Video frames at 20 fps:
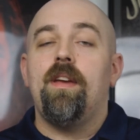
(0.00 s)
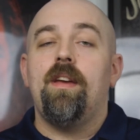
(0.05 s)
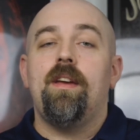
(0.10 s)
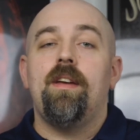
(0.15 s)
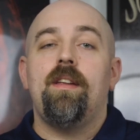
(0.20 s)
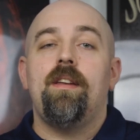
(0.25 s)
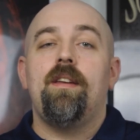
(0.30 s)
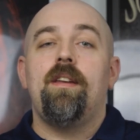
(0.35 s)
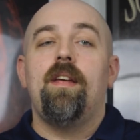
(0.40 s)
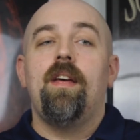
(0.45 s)

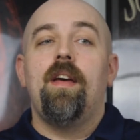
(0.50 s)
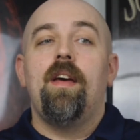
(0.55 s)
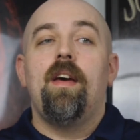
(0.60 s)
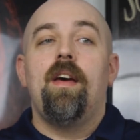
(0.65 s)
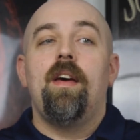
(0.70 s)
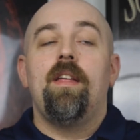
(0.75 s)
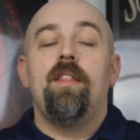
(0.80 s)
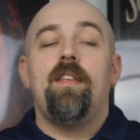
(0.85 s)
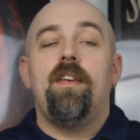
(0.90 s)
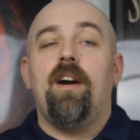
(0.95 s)
And
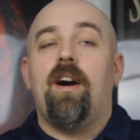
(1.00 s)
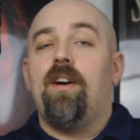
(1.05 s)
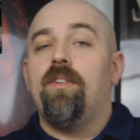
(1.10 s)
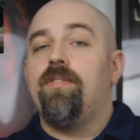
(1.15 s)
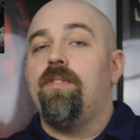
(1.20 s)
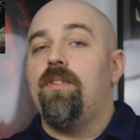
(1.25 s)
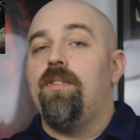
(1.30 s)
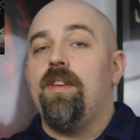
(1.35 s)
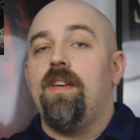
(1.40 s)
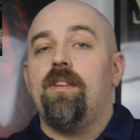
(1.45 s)
the
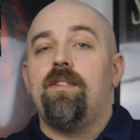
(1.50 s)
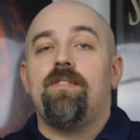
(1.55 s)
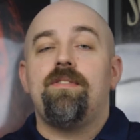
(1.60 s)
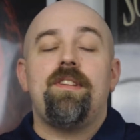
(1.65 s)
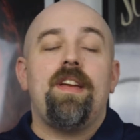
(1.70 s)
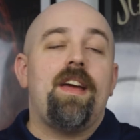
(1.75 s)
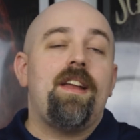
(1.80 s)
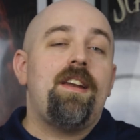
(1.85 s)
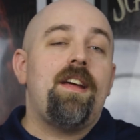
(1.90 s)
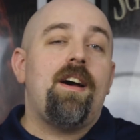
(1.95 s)
also the other
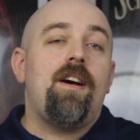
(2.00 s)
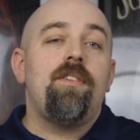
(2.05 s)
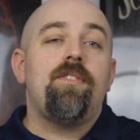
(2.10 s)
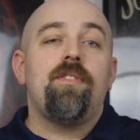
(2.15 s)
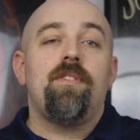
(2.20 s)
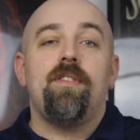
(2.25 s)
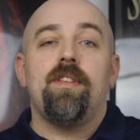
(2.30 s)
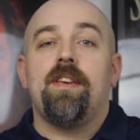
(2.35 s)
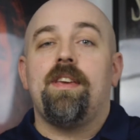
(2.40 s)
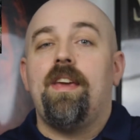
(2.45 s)
standouts
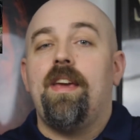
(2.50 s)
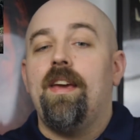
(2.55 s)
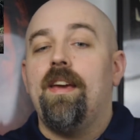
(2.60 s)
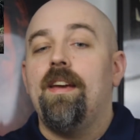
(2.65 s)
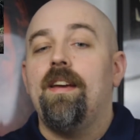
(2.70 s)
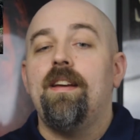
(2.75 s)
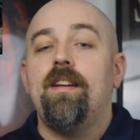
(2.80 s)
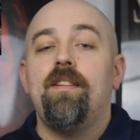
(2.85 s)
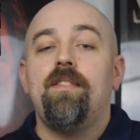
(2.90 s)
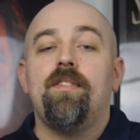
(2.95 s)
are the
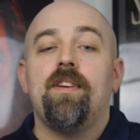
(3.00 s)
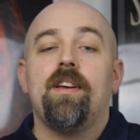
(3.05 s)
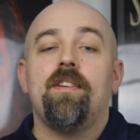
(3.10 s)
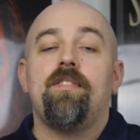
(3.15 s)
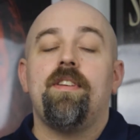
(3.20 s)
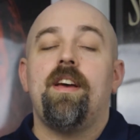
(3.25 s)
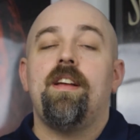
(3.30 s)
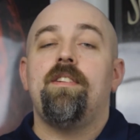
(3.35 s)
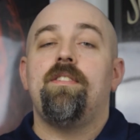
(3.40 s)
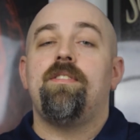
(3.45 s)
kids. Like I
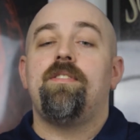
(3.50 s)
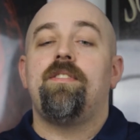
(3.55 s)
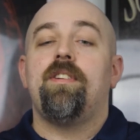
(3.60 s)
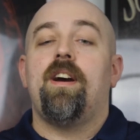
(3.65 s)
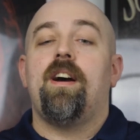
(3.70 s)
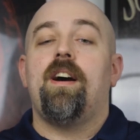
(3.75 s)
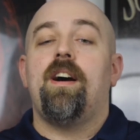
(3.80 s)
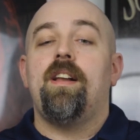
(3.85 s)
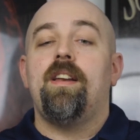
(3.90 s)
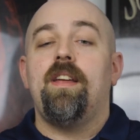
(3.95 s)
said,
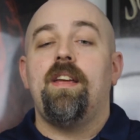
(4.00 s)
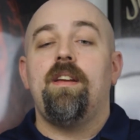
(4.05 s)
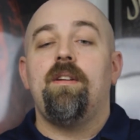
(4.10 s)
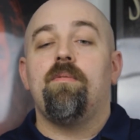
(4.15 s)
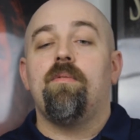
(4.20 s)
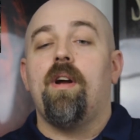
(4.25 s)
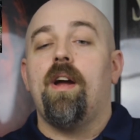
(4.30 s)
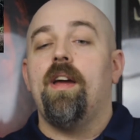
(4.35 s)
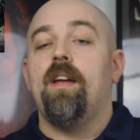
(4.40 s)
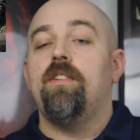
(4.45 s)
Shahadi
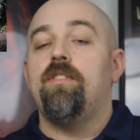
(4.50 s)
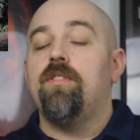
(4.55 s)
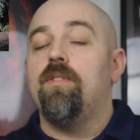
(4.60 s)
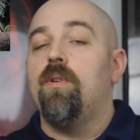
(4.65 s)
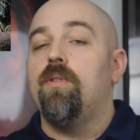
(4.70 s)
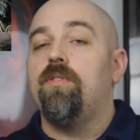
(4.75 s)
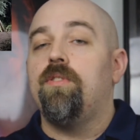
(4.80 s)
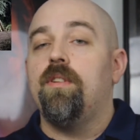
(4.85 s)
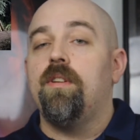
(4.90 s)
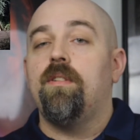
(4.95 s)
Wright
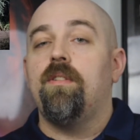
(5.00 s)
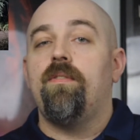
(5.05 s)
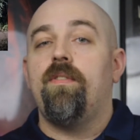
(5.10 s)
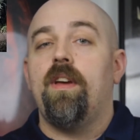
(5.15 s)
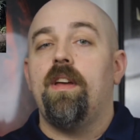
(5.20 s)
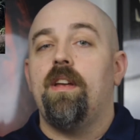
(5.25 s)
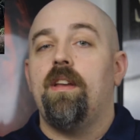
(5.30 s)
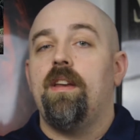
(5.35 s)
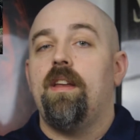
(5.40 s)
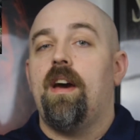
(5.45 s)
Joseph
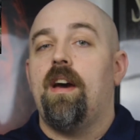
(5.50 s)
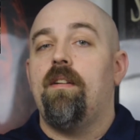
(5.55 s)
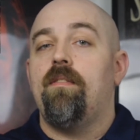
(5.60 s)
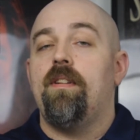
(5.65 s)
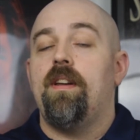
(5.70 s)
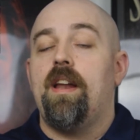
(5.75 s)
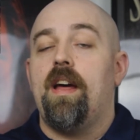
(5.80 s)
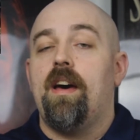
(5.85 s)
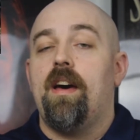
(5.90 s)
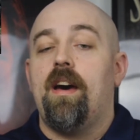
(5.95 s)
and
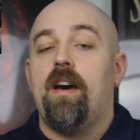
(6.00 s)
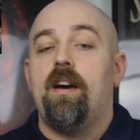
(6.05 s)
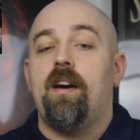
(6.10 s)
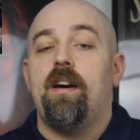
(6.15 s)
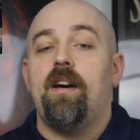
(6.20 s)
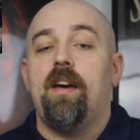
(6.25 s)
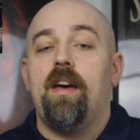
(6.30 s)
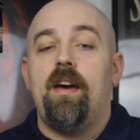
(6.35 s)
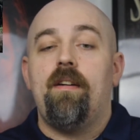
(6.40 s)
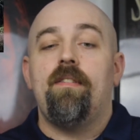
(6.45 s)
Evan,
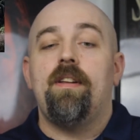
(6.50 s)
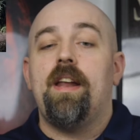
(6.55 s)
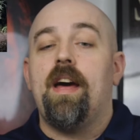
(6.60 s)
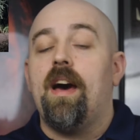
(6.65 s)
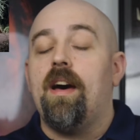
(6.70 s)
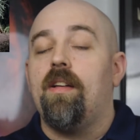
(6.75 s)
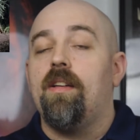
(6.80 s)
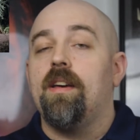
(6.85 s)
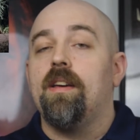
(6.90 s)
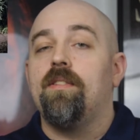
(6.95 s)
uh, Evan
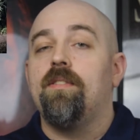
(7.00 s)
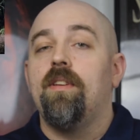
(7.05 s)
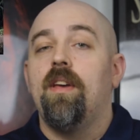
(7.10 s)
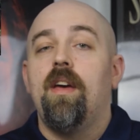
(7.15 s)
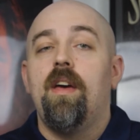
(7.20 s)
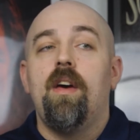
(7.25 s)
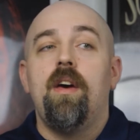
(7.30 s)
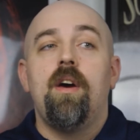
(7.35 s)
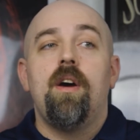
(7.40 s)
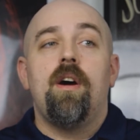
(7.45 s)
Alex
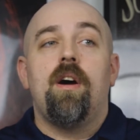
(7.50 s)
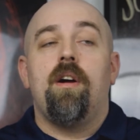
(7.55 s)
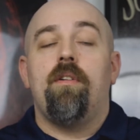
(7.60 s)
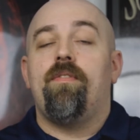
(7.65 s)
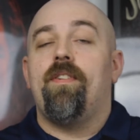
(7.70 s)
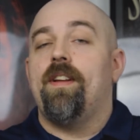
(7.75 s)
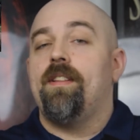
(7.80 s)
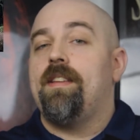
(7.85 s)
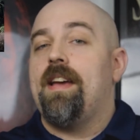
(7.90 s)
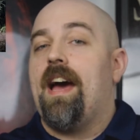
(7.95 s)
are
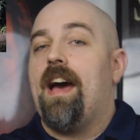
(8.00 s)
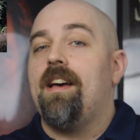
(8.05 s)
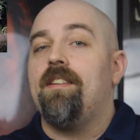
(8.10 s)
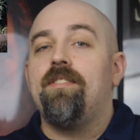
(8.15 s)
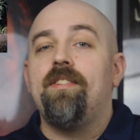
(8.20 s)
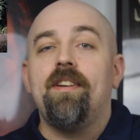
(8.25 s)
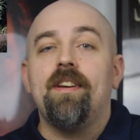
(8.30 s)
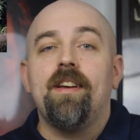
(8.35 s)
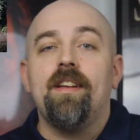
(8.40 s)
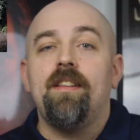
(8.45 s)

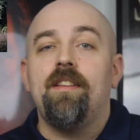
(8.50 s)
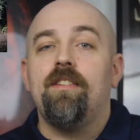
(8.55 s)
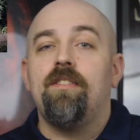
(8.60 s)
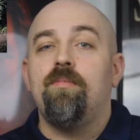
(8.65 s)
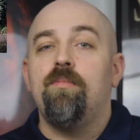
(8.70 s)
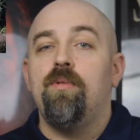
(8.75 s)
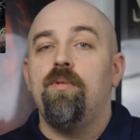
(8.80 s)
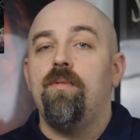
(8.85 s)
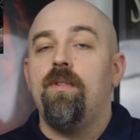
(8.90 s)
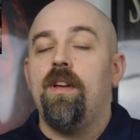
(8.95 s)
fantastic in this
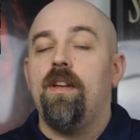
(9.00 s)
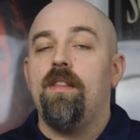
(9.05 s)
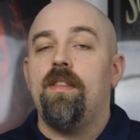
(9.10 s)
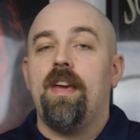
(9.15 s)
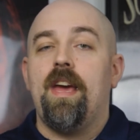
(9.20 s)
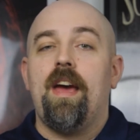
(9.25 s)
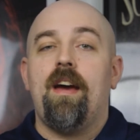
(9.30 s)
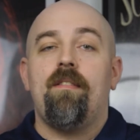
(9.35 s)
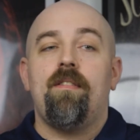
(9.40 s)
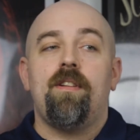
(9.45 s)
movie. They
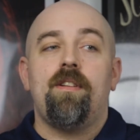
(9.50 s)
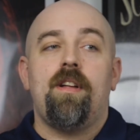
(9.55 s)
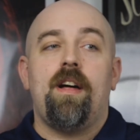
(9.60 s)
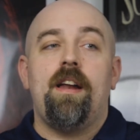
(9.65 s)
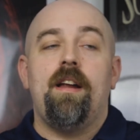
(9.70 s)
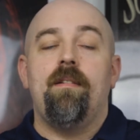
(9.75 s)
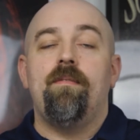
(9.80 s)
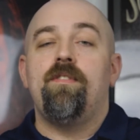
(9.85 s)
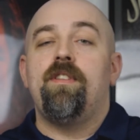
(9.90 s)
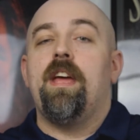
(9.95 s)
have a
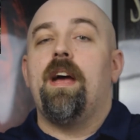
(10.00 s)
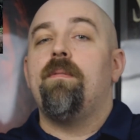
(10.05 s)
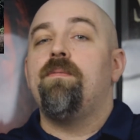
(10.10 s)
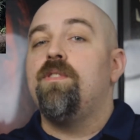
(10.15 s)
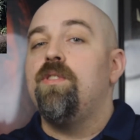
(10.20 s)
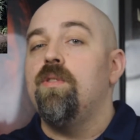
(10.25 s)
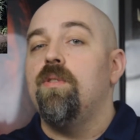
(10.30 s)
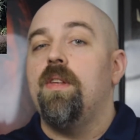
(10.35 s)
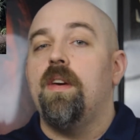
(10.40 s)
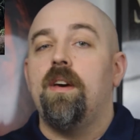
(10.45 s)
lot of depth
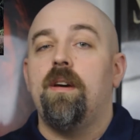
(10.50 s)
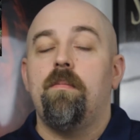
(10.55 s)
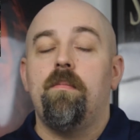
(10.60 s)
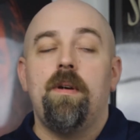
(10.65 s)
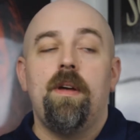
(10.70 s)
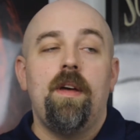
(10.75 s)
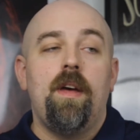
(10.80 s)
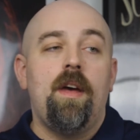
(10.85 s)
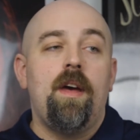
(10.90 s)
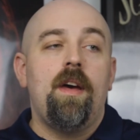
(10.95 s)
to them
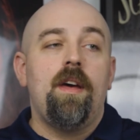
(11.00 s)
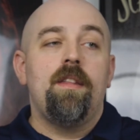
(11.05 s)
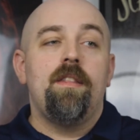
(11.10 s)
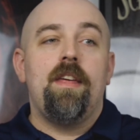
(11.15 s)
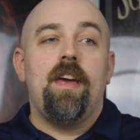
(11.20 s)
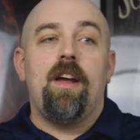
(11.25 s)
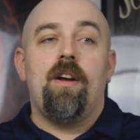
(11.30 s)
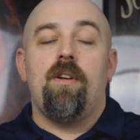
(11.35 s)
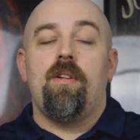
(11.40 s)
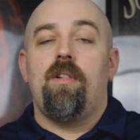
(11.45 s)

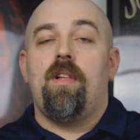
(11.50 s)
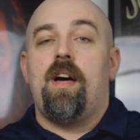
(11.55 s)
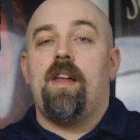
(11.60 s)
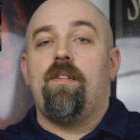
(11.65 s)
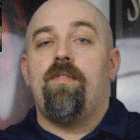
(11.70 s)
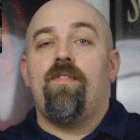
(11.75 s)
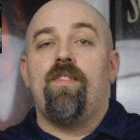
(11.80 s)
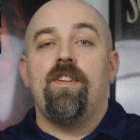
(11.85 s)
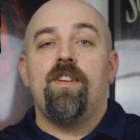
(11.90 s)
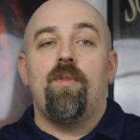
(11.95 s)
they are a lot of
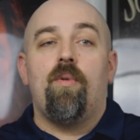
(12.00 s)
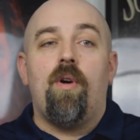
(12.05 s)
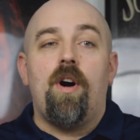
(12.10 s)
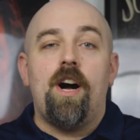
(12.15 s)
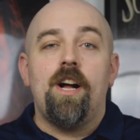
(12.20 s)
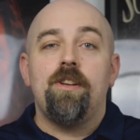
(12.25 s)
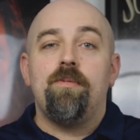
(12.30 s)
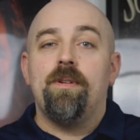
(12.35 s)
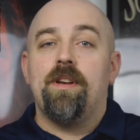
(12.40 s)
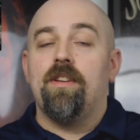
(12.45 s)
fun to
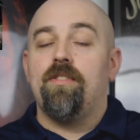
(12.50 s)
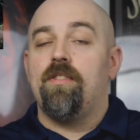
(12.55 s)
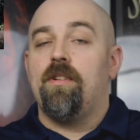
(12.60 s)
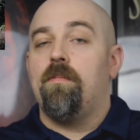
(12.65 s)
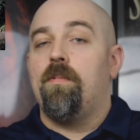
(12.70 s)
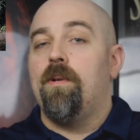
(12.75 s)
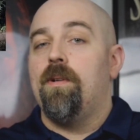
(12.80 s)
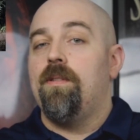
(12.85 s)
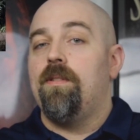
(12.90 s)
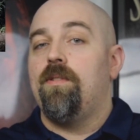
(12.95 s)
watch because they're
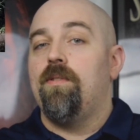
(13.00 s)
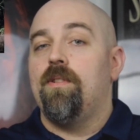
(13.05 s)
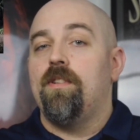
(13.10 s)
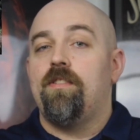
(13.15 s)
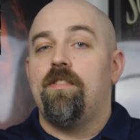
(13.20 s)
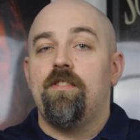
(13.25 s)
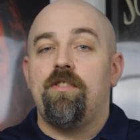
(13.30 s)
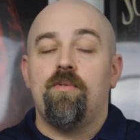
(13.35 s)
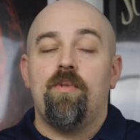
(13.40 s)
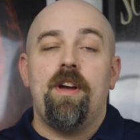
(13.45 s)
put into a
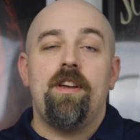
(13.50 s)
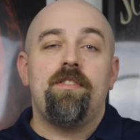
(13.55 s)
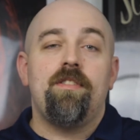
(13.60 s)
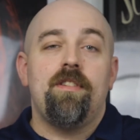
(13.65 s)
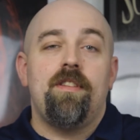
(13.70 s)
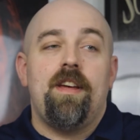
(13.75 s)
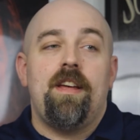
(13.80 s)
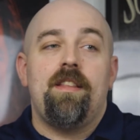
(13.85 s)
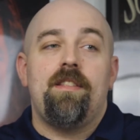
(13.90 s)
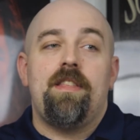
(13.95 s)
situation
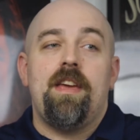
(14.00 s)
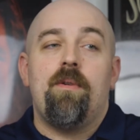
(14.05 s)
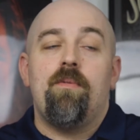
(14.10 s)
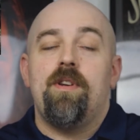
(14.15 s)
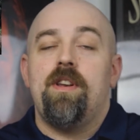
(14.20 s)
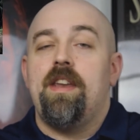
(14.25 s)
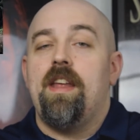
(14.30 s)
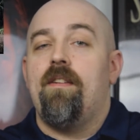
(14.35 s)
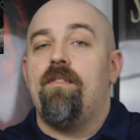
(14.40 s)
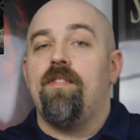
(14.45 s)
that they would
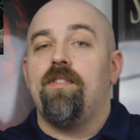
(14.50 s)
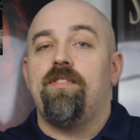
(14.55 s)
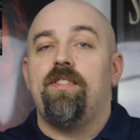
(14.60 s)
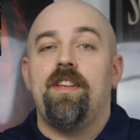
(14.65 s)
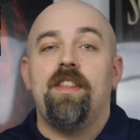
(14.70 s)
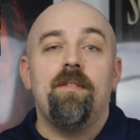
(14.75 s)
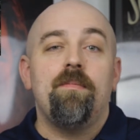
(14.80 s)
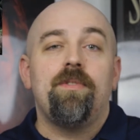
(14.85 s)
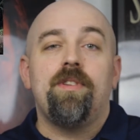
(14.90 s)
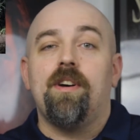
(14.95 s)
never see
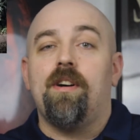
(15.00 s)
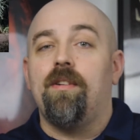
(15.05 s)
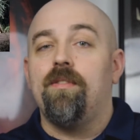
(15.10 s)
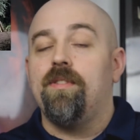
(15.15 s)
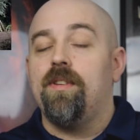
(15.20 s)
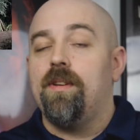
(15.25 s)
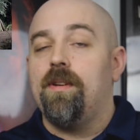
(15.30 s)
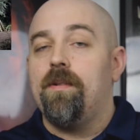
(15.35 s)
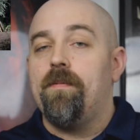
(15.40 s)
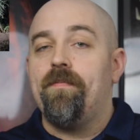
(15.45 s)
themselves
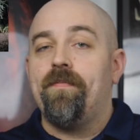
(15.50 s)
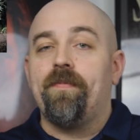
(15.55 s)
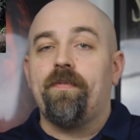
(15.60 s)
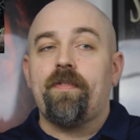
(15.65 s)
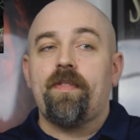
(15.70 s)
in.